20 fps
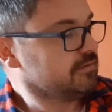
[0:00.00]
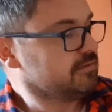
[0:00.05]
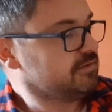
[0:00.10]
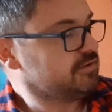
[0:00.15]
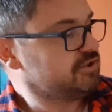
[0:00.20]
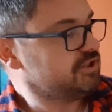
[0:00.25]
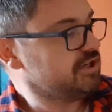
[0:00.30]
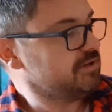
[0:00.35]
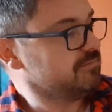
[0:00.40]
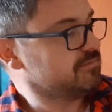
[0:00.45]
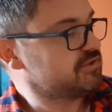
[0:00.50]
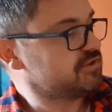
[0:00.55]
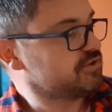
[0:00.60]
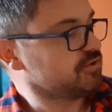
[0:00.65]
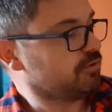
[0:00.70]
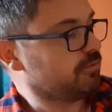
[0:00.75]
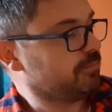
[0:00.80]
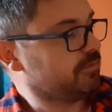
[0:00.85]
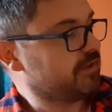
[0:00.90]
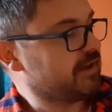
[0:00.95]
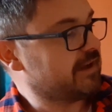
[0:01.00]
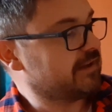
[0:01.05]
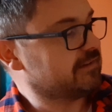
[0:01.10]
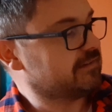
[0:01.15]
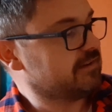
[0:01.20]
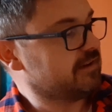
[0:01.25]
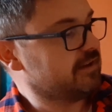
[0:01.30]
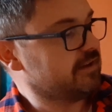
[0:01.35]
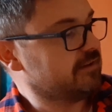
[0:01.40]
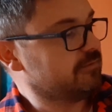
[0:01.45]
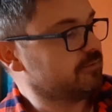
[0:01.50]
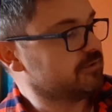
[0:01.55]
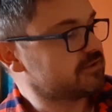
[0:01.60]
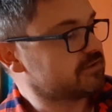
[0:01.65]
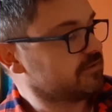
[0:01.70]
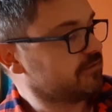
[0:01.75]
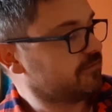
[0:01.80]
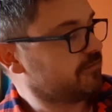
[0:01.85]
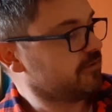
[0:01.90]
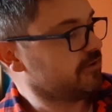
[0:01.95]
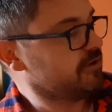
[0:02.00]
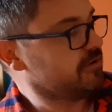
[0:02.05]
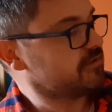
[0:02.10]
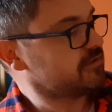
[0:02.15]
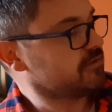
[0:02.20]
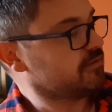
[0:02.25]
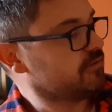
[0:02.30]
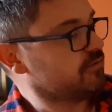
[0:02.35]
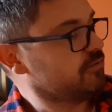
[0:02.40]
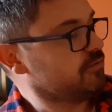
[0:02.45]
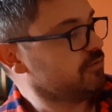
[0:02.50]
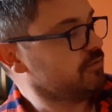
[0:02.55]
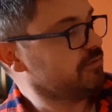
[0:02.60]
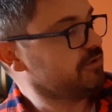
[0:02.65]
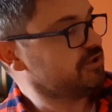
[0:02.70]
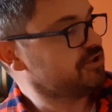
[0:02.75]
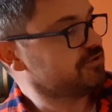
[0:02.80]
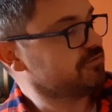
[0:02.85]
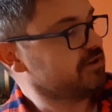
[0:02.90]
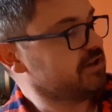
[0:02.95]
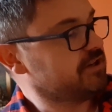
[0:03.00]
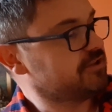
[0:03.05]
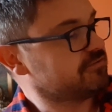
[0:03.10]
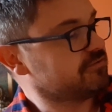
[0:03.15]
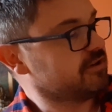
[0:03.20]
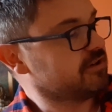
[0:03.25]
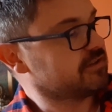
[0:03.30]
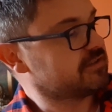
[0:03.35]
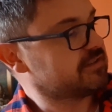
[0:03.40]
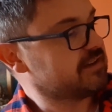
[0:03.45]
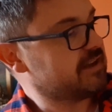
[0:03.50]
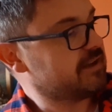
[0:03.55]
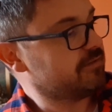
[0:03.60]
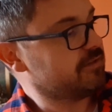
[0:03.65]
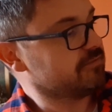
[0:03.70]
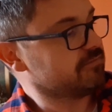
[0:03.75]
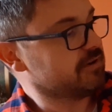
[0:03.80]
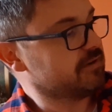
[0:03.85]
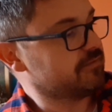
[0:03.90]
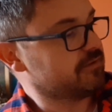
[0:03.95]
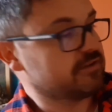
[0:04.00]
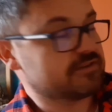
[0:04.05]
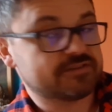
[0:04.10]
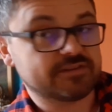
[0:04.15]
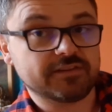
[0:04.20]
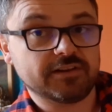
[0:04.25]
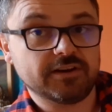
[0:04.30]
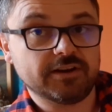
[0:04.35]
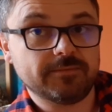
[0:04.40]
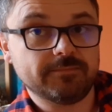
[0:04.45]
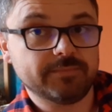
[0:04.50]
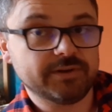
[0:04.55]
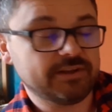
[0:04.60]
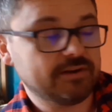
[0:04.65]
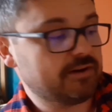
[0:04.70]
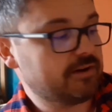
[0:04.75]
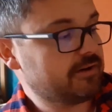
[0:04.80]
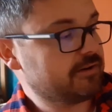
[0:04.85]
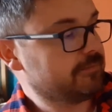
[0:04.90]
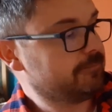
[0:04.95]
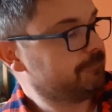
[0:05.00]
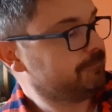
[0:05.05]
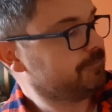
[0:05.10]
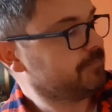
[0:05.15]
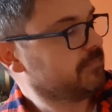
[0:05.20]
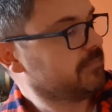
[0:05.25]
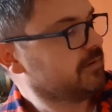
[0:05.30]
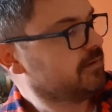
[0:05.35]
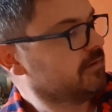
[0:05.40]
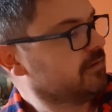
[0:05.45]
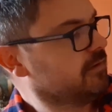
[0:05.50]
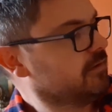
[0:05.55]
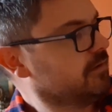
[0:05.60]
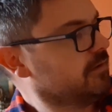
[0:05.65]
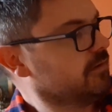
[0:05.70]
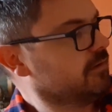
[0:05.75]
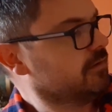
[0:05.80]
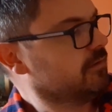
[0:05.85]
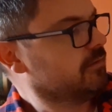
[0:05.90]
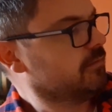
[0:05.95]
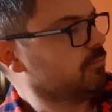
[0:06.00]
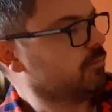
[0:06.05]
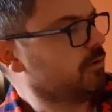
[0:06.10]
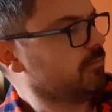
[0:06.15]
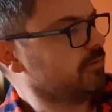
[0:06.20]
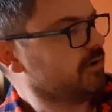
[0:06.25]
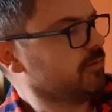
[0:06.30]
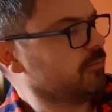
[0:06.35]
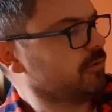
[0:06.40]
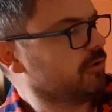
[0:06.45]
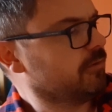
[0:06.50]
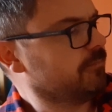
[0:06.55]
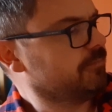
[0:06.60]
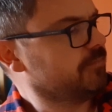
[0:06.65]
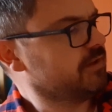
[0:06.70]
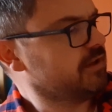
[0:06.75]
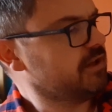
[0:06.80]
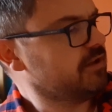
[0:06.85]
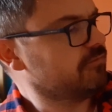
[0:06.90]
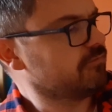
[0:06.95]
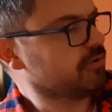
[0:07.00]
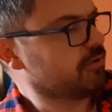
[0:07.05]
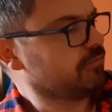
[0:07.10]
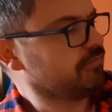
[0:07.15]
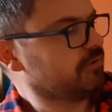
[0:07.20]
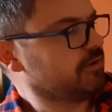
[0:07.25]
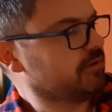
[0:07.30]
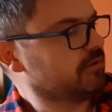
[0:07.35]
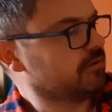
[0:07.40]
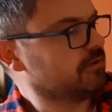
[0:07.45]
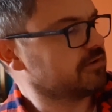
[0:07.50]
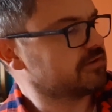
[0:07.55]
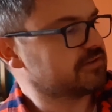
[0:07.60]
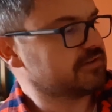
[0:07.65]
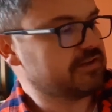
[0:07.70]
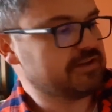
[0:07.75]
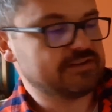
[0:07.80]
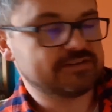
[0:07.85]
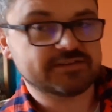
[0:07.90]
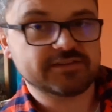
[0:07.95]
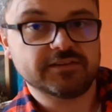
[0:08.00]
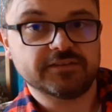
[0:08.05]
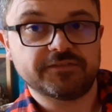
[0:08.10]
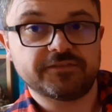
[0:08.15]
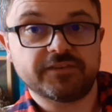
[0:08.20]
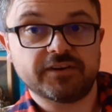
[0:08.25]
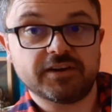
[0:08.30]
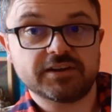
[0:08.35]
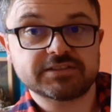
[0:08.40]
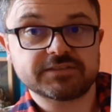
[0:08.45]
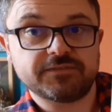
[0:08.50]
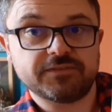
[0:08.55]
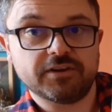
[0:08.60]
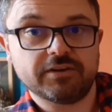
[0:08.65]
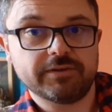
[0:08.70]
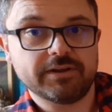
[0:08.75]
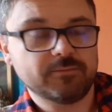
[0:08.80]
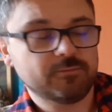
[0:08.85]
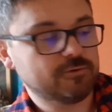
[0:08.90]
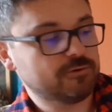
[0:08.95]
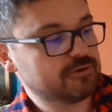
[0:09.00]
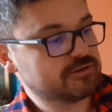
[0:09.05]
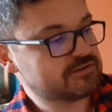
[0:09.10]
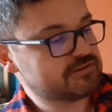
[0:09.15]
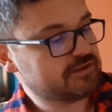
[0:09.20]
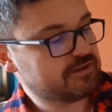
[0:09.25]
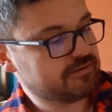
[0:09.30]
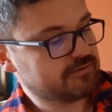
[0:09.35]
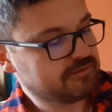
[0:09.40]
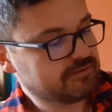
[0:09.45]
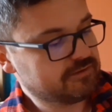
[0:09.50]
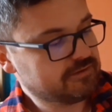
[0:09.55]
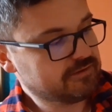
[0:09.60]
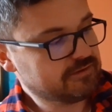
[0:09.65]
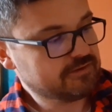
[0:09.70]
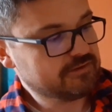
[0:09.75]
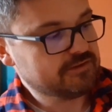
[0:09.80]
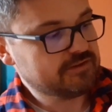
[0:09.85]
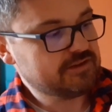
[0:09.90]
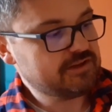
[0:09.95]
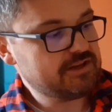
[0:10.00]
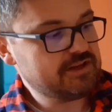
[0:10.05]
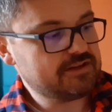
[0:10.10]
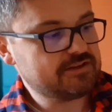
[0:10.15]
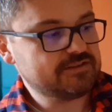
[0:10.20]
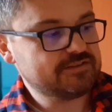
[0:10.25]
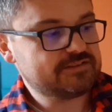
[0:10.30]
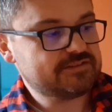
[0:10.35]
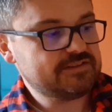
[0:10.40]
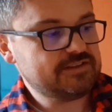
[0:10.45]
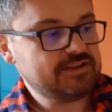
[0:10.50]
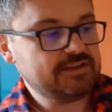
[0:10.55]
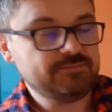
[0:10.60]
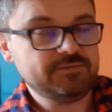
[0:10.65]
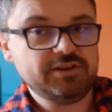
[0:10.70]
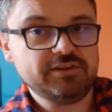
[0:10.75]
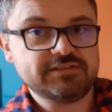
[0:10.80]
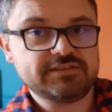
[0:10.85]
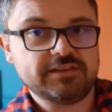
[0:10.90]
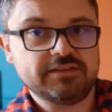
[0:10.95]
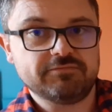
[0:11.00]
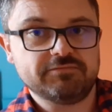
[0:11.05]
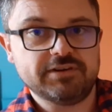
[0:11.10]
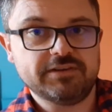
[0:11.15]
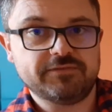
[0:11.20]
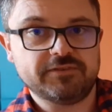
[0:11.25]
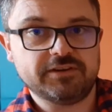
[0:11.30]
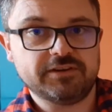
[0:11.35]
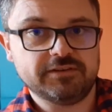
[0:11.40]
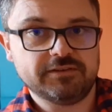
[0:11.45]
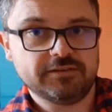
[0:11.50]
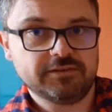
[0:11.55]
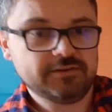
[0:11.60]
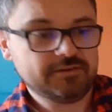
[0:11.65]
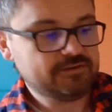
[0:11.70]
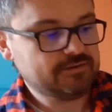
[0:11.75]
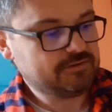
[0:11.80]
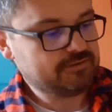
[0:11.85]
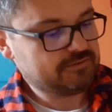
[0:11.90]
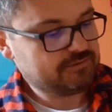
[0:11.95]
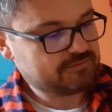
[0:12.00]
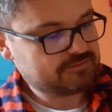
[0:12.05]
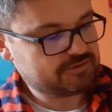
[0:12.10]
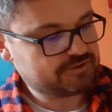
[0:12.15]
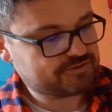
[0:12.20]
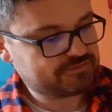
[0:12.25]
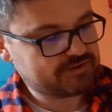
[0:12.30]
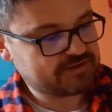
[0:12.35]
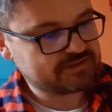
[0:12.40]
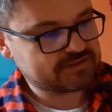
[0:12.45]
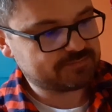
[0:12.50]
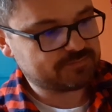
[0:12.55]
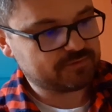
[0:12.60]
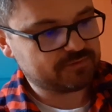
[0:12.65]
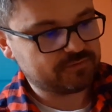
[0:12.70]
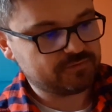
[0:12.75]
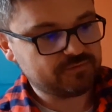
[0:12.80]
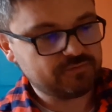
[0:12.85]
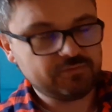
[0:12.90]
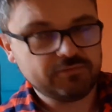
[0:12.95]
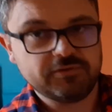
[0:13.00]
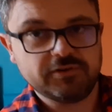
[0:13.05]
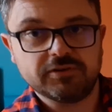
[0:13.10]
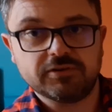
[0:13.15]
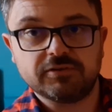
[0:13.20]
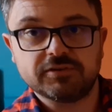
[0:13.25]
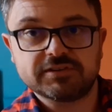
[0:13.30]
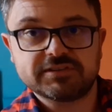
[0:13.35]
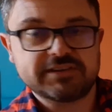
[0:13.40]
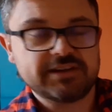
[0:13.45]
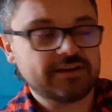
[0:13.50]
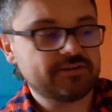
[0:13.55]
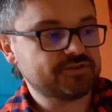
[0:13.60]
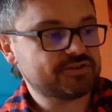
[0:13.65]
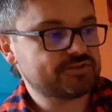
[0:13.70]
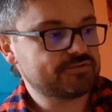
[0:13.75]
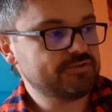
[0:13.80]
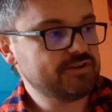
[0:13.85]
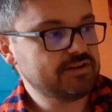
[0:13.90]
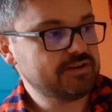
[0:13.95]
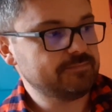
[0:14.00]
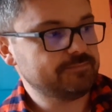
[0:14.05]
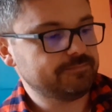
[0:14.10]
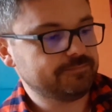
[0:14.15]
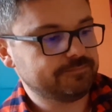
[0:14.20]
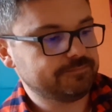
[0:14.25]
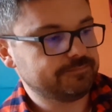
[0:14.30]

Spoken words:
Jim's job that day was to float all the tree trunks down the river to the lumberyard. One by one, he rolled the logs into the fast-flowing water. Here you can see him using the river to transport all the logs downstream.